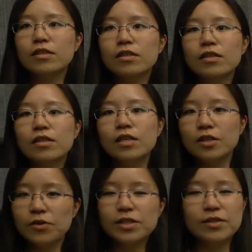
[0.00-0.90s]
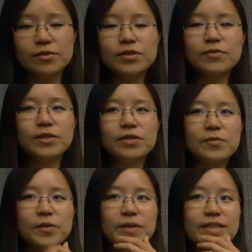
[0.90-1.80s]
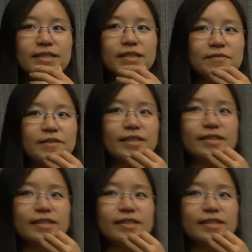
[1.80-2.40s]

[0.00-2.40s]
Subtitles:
What do you mean by safety